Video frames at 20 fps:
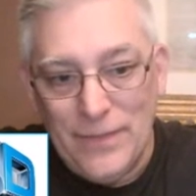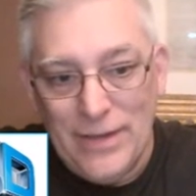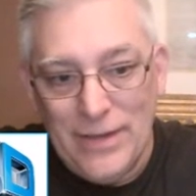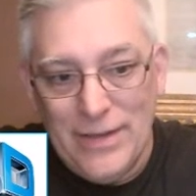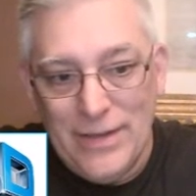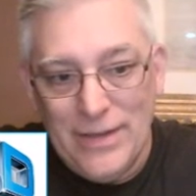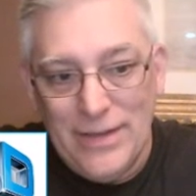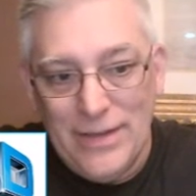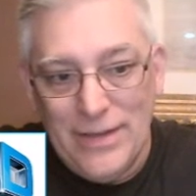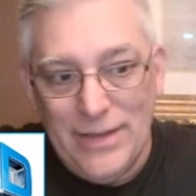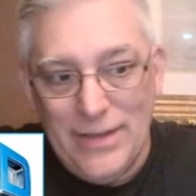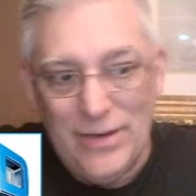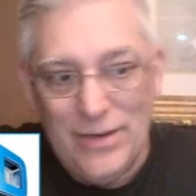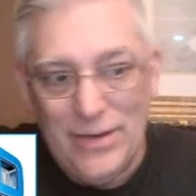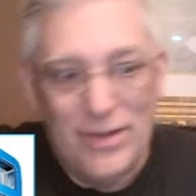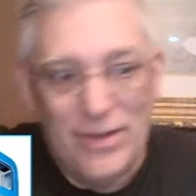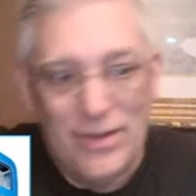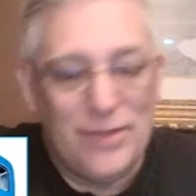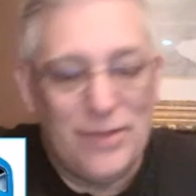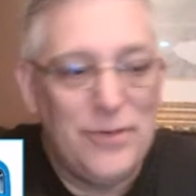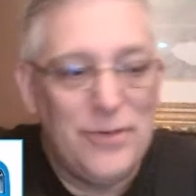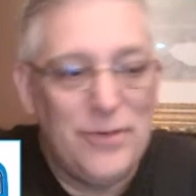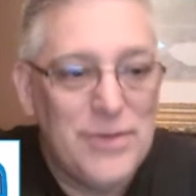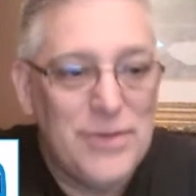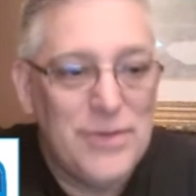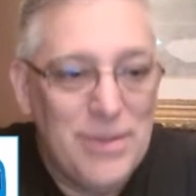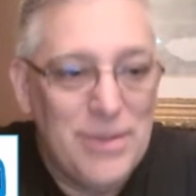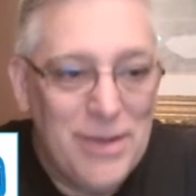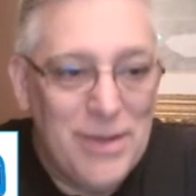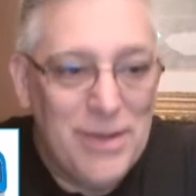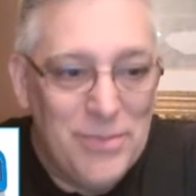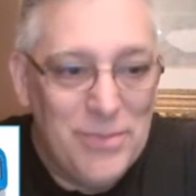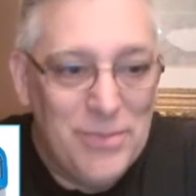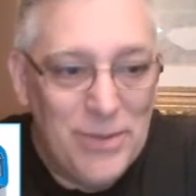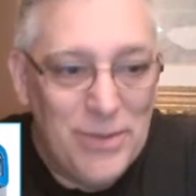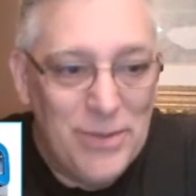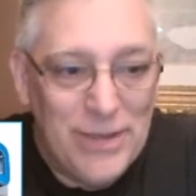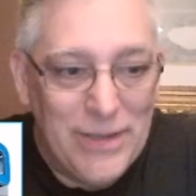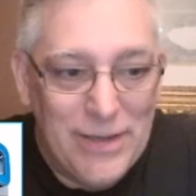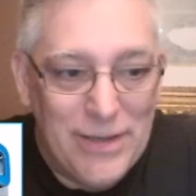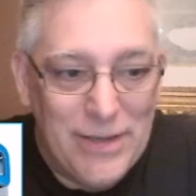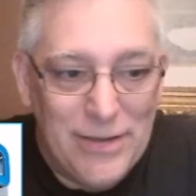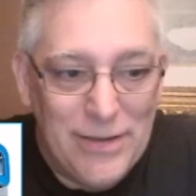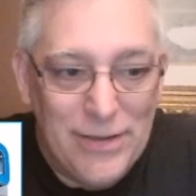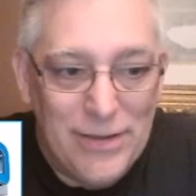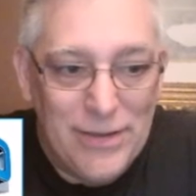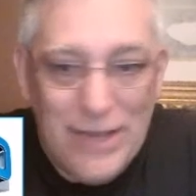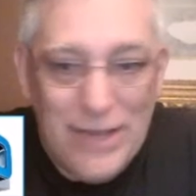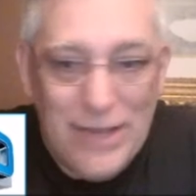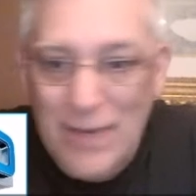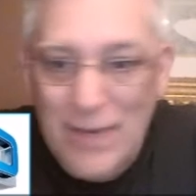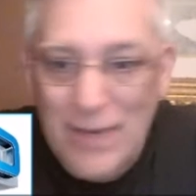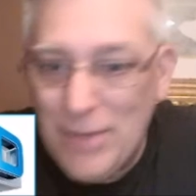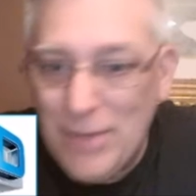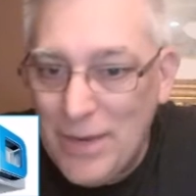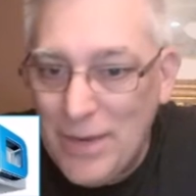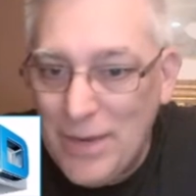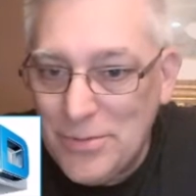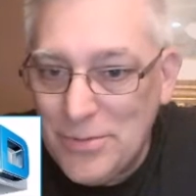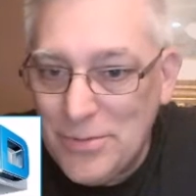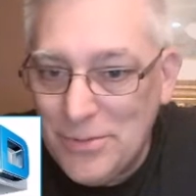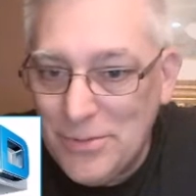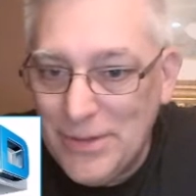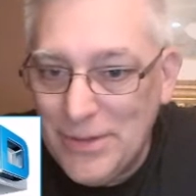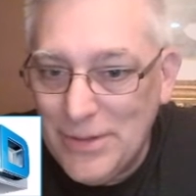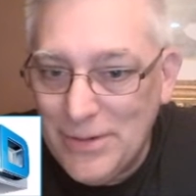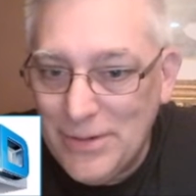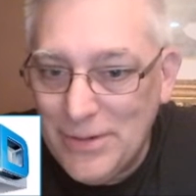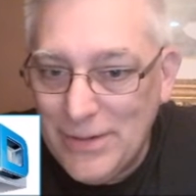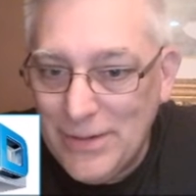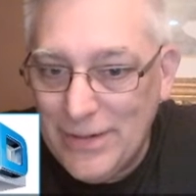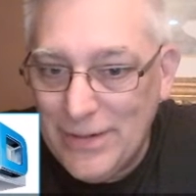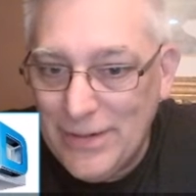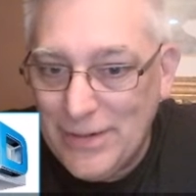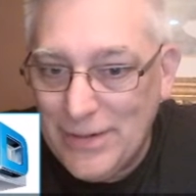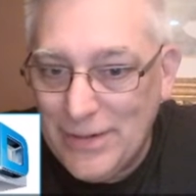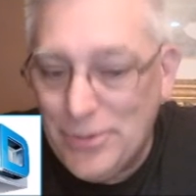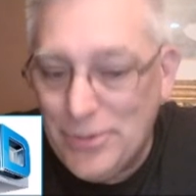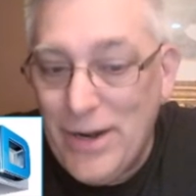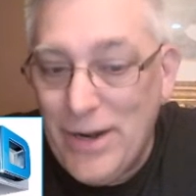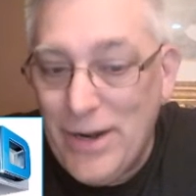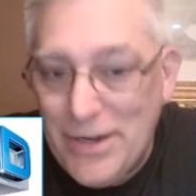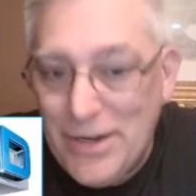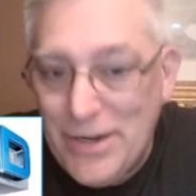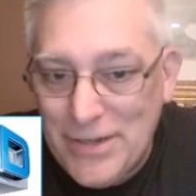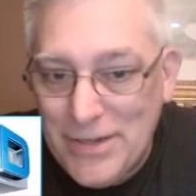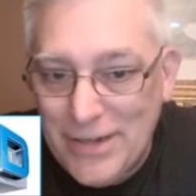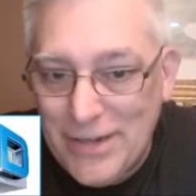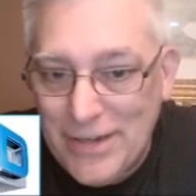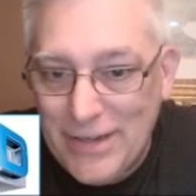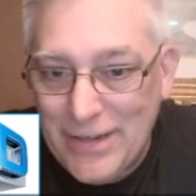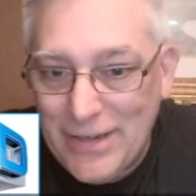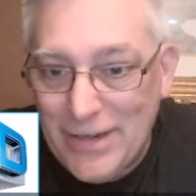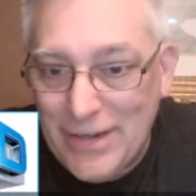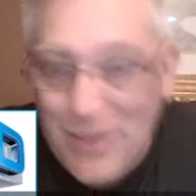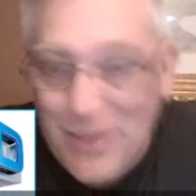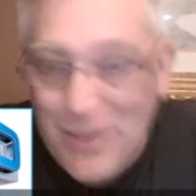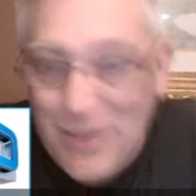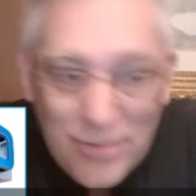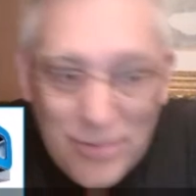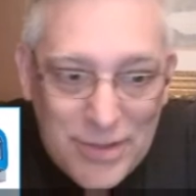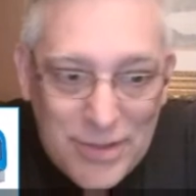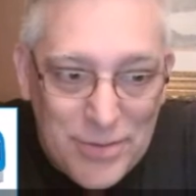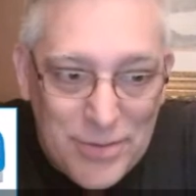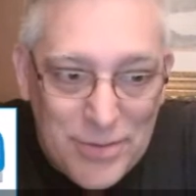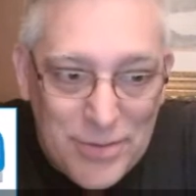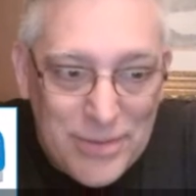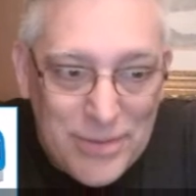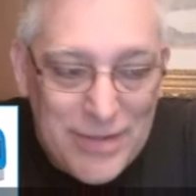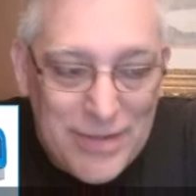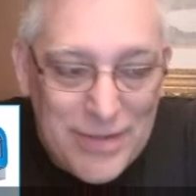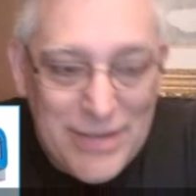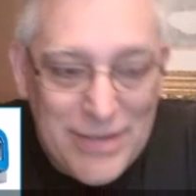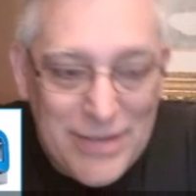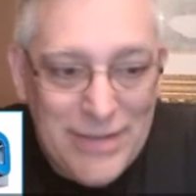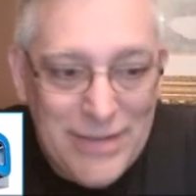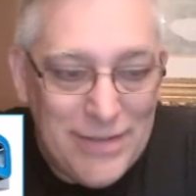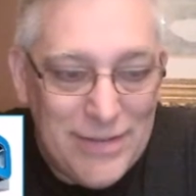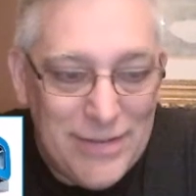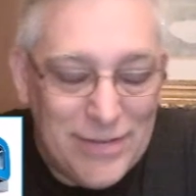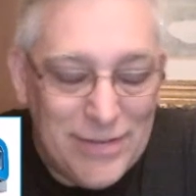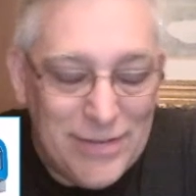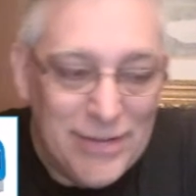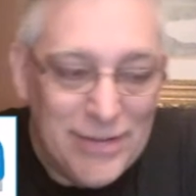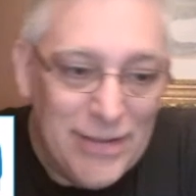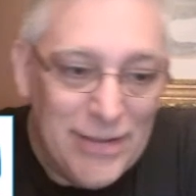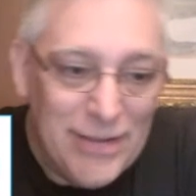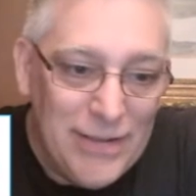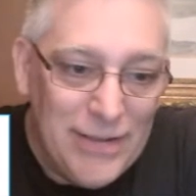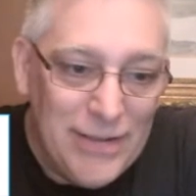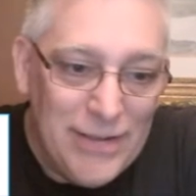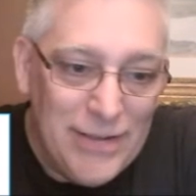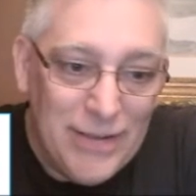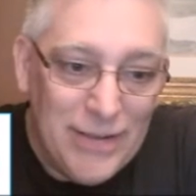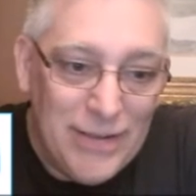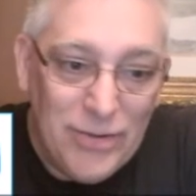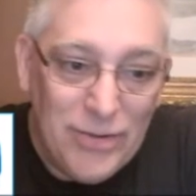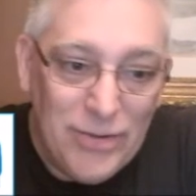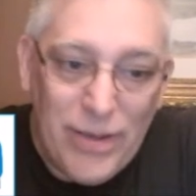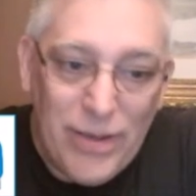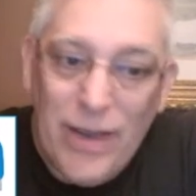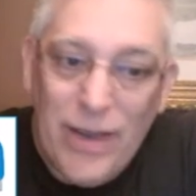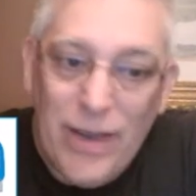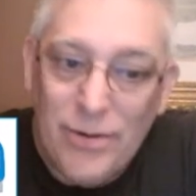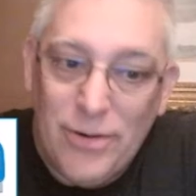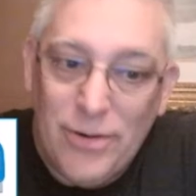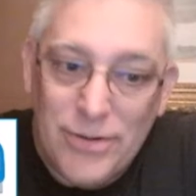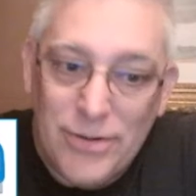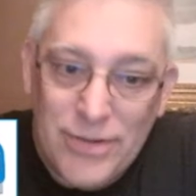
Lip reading: like the first time I had put like a game capture window, it crashed and like I didn't know what to do with the scenes and it took hours.